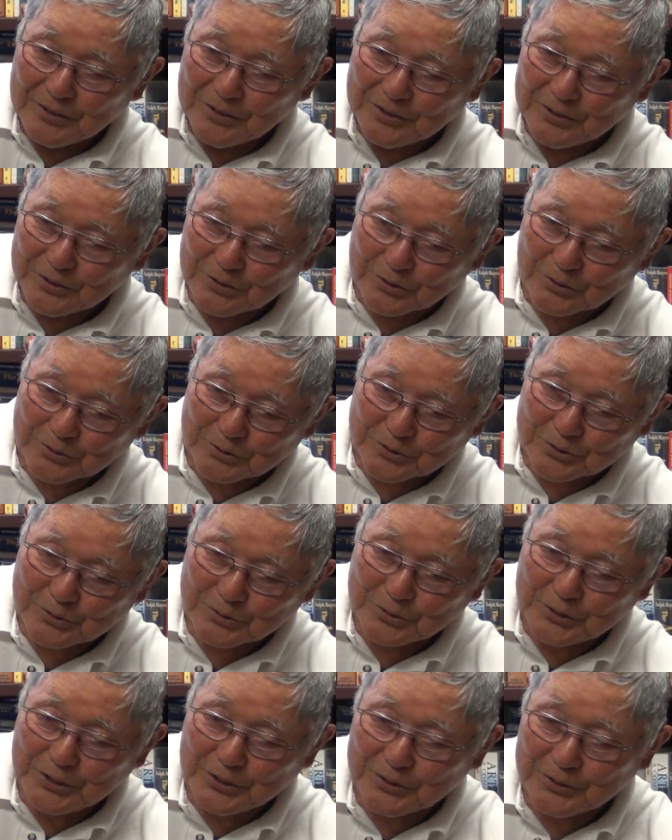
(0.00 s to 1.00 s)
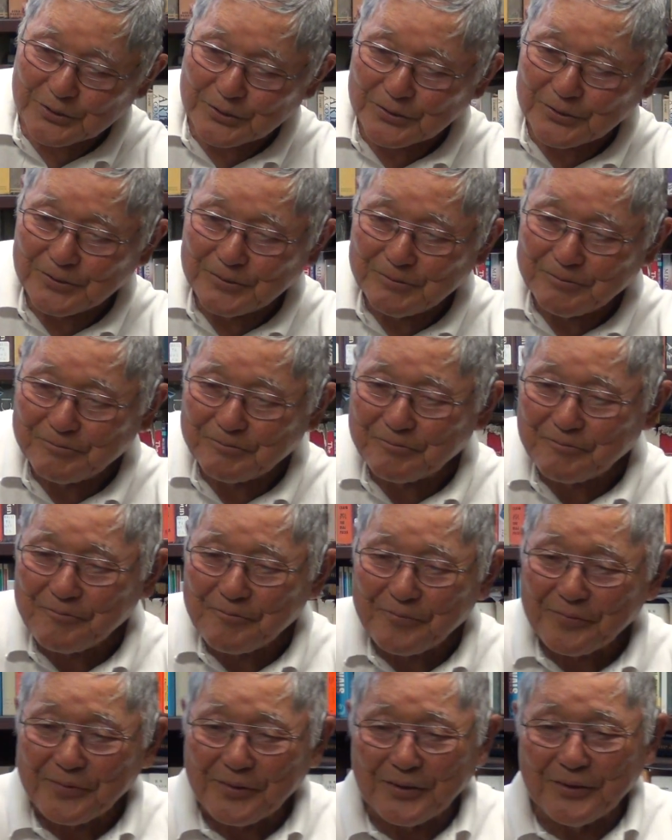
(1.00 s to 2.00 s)
"You go to school here,"
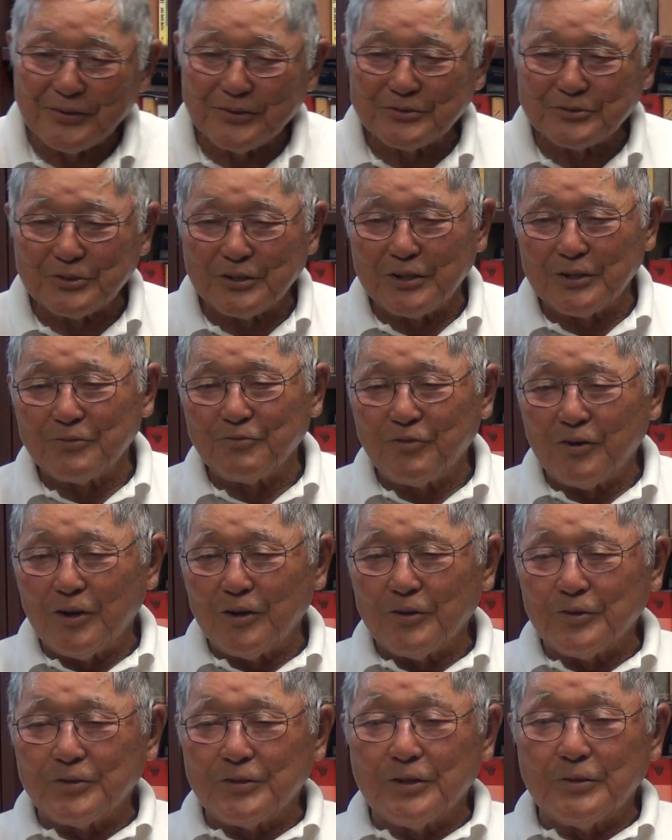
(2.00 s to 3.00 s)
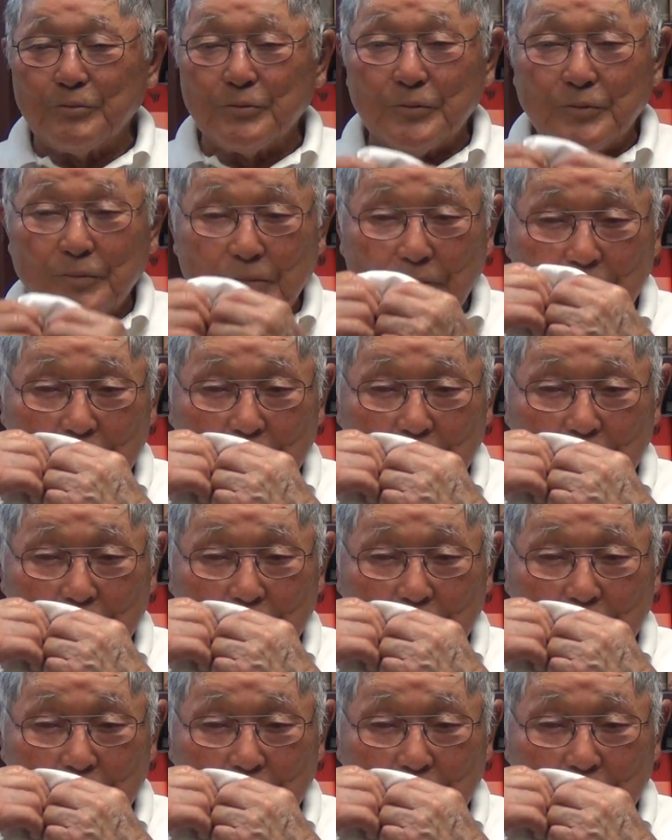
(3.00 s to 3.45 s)
and so I followed them.